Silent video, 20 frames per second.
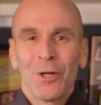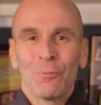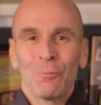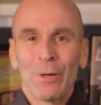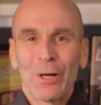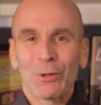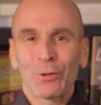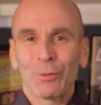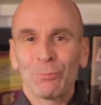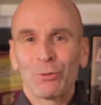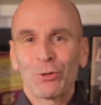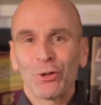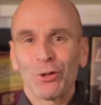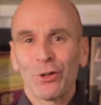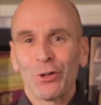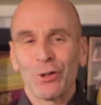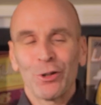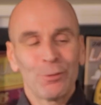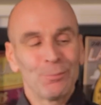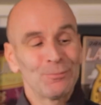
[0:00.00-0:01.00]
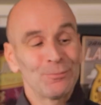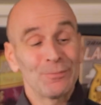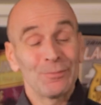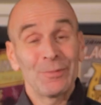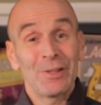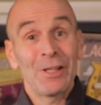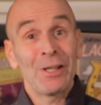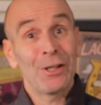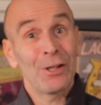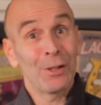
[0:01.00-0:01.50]
welcome to
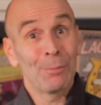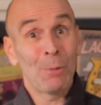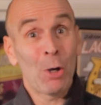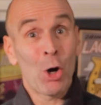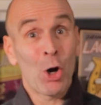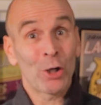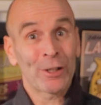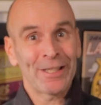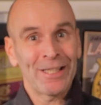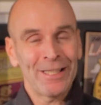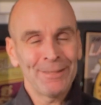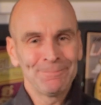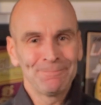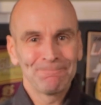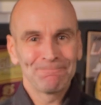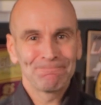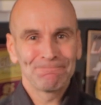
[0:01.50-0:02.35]
Hit the Mahogany.